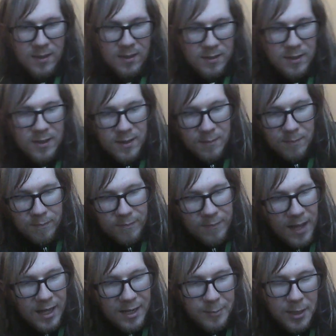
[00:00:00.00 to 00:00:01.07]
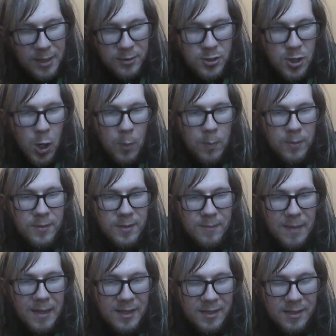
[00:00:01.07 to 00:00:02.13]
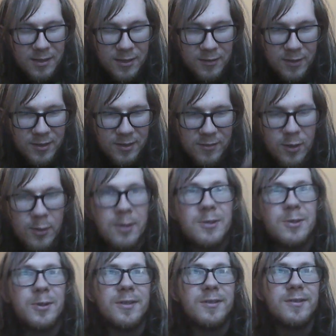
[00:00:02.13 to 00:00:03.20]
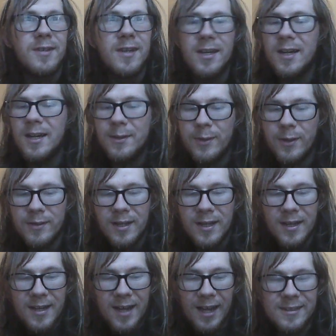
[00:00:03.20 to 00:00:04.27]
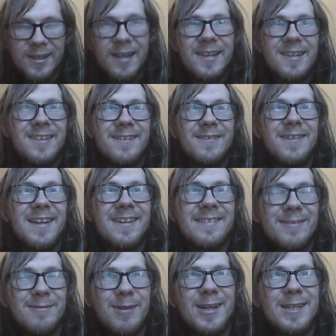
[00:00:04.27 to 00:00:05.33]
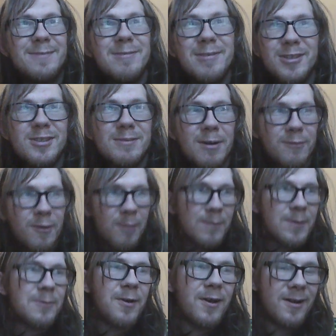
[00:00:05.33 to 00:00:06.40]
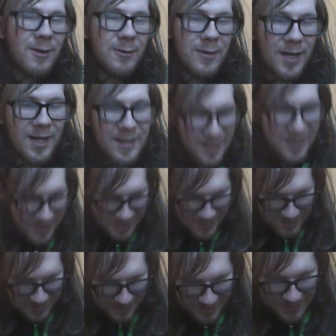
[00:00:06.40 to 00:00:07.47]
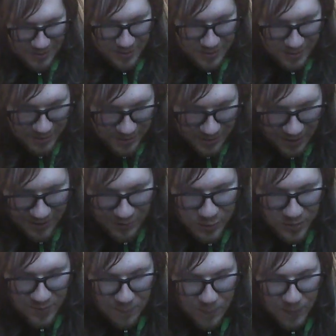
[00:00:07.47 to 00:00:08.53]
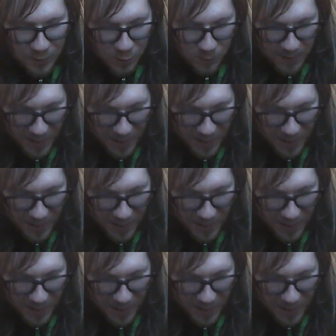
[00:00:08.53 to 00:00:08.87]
The anime shop, the manga. Oh, fuck. Tokyo Toys. I like them. It reminds me of Digimon Rumble Arena. Okay. I used to have a bigger